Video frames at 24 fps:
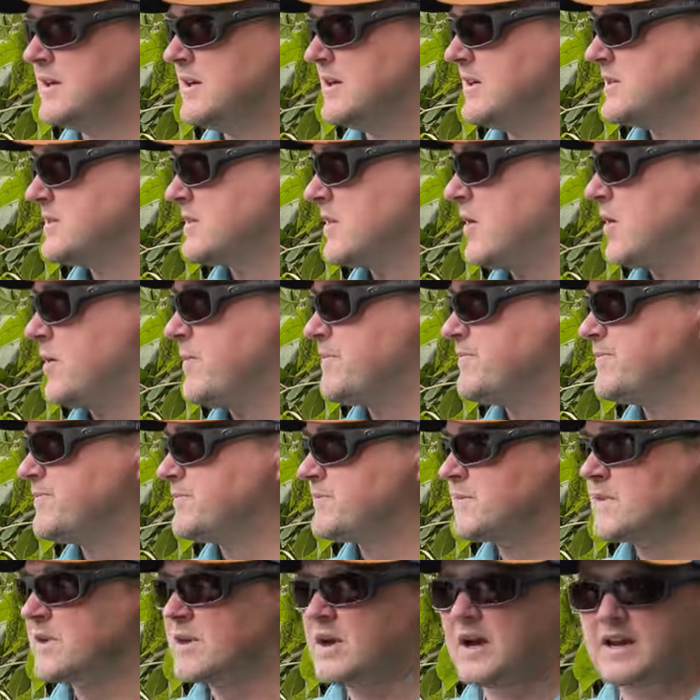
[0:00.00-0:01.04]
So
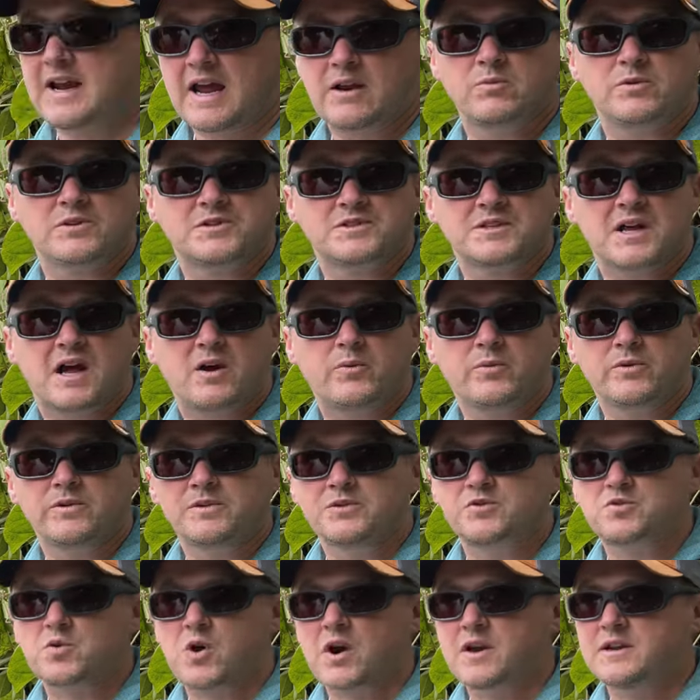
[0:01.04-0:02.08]
again, we'll start with the
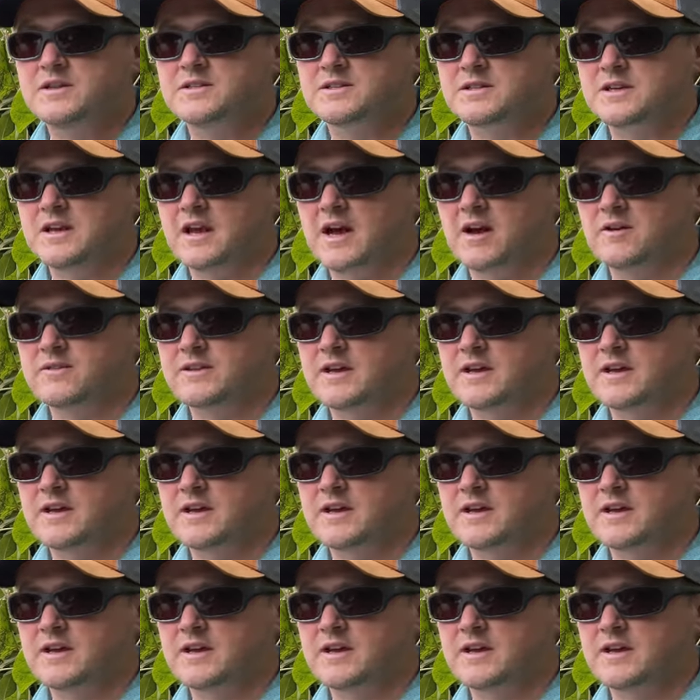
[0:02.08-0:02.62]
dry and see how